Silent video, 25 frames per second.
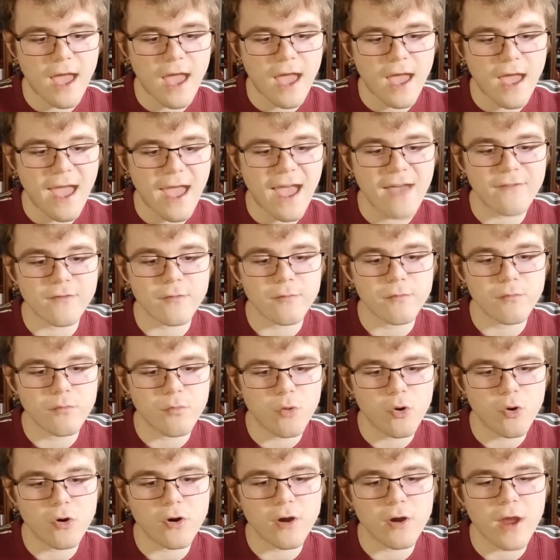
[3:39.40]
have a
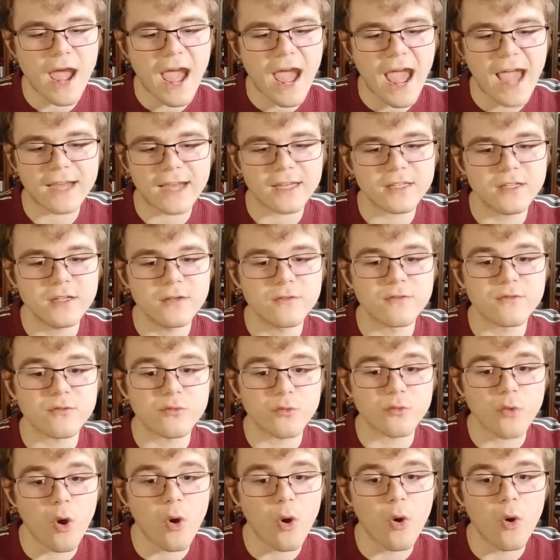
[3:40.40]
more active
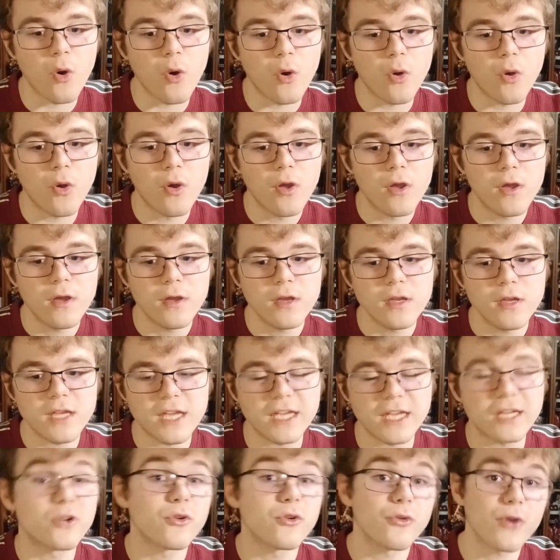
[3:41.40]
role
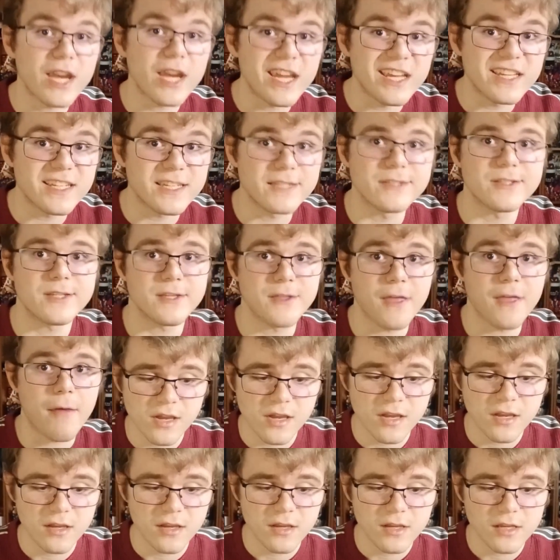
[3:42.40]
ingrained into them.
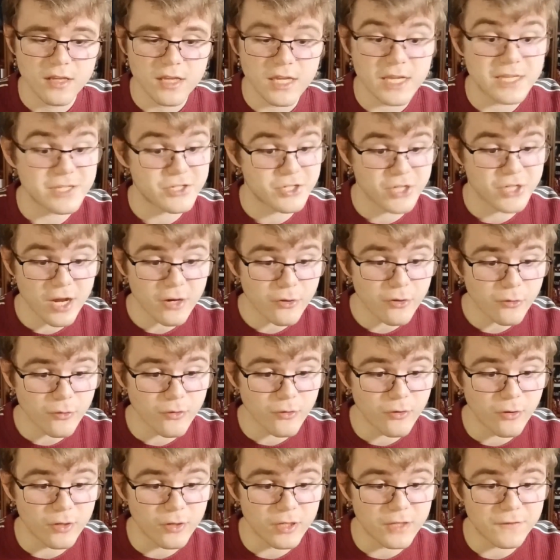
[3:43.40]
In
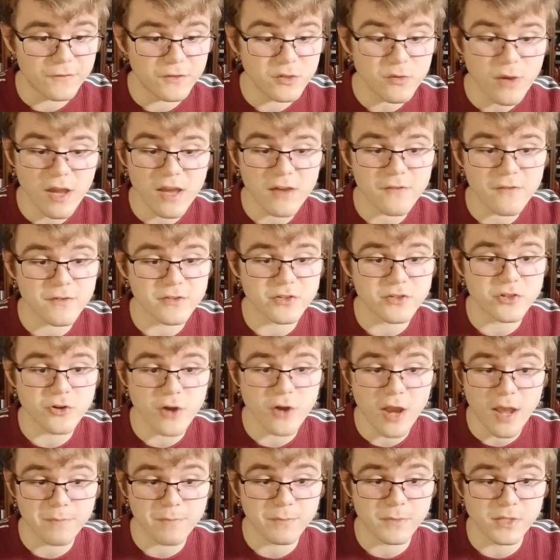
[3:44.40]
general, if you have a
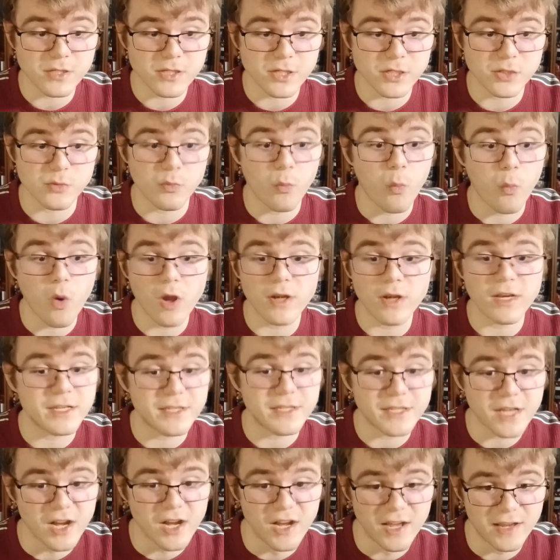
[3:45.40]
trap that's just one and
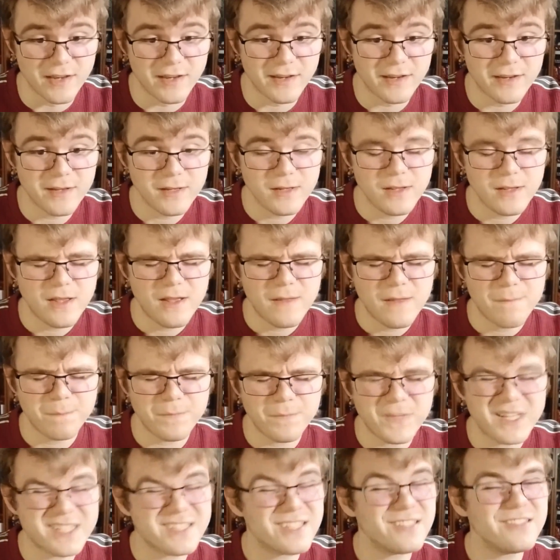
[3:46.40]
done,
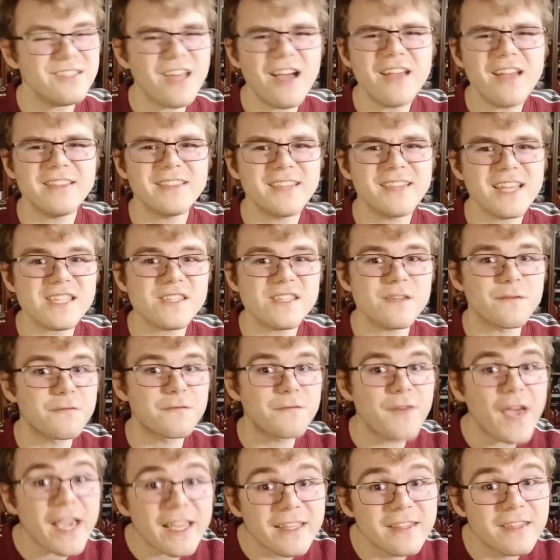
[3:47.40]
it's a lot less
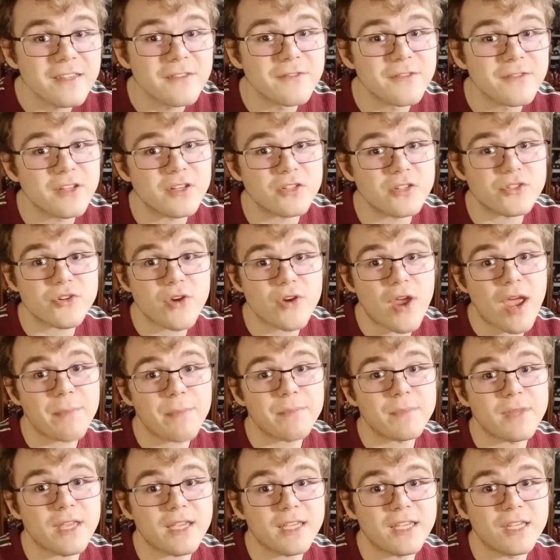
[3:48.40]
effective than a
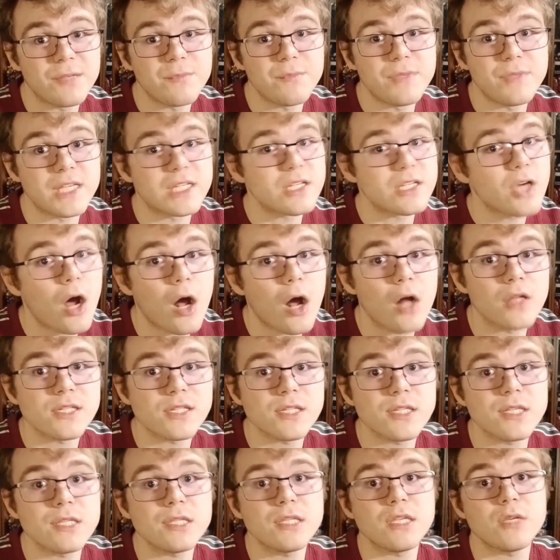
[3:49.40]
trap that can be
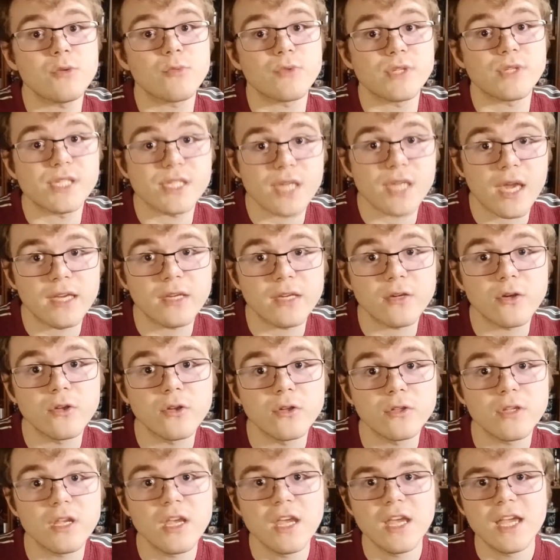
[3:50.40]
constantly
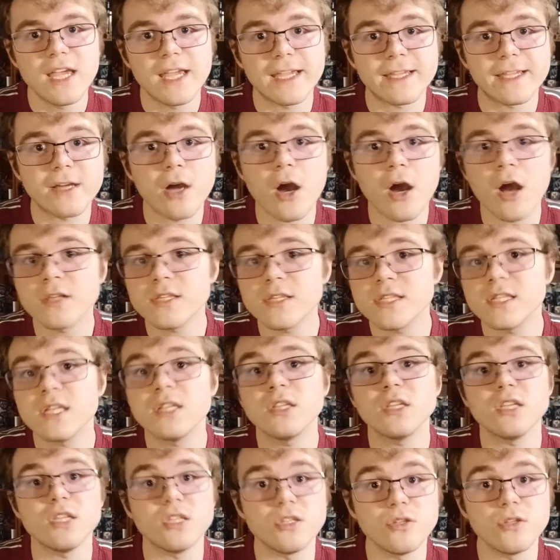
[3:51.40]
recycled and
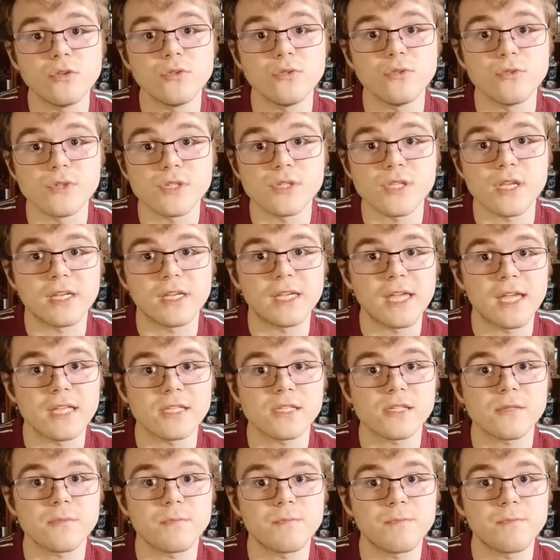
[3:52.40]
constantly used
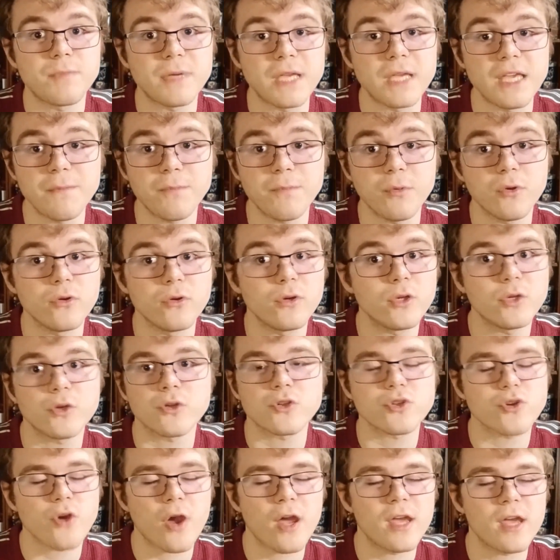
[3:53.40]
against people who you're
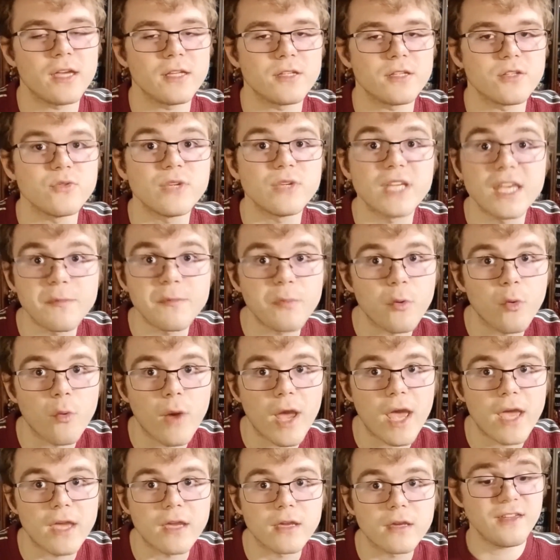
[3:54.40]
trying to keep
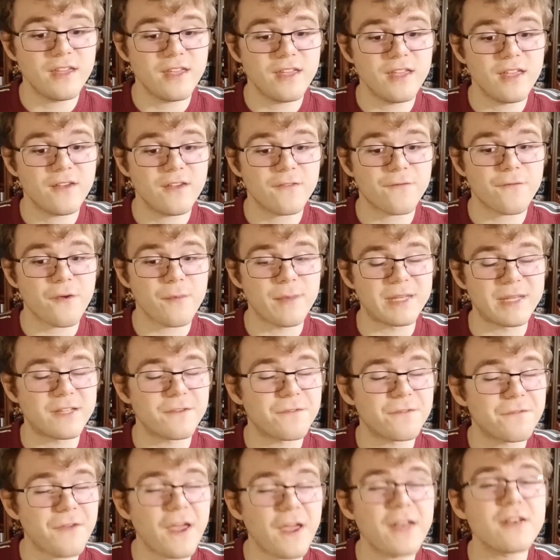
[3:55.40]
away. From a
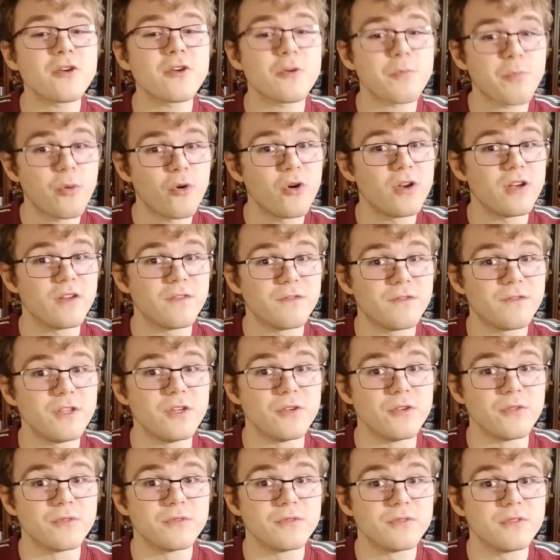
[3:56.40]
defender point of
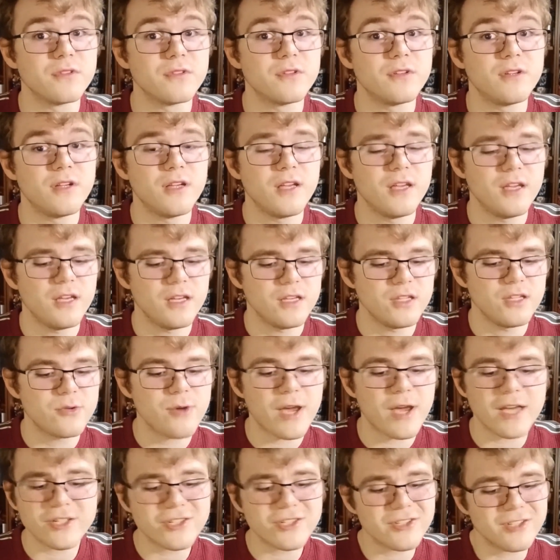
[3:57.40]
view, you
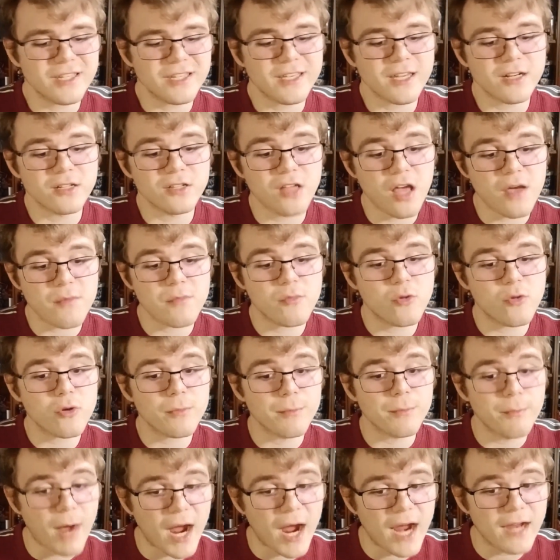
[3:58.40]
actually get a lot more
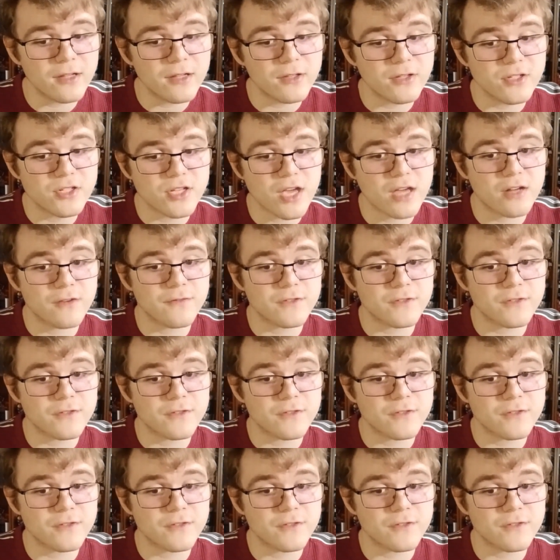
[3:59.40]
mileage out of